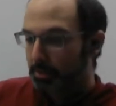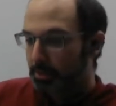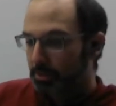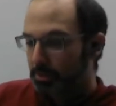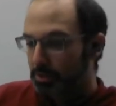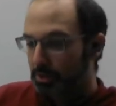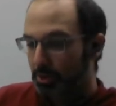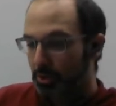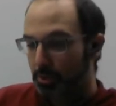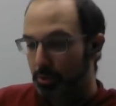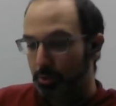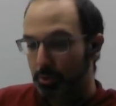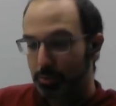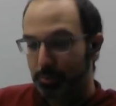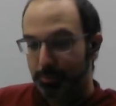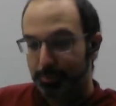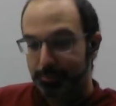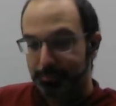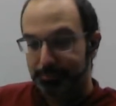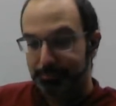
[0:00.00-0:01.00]

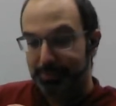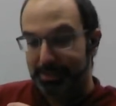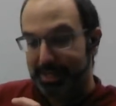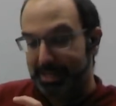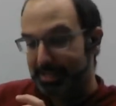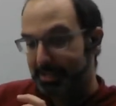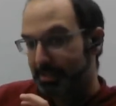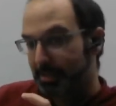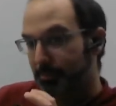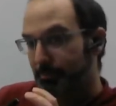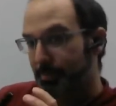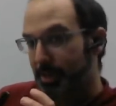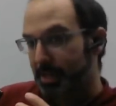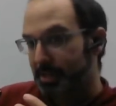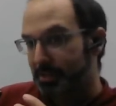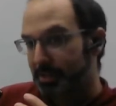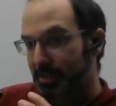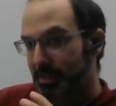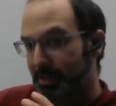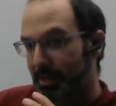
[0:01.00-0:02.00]
So that's the
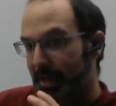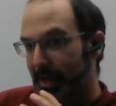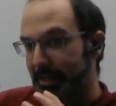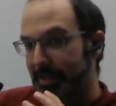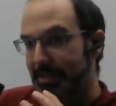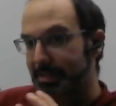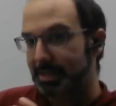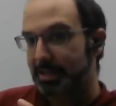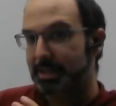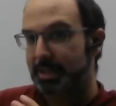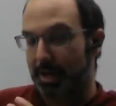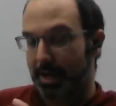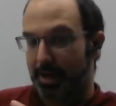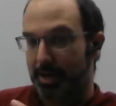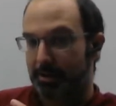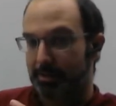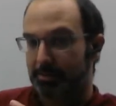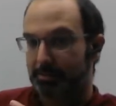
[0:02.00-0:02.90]
basic idea.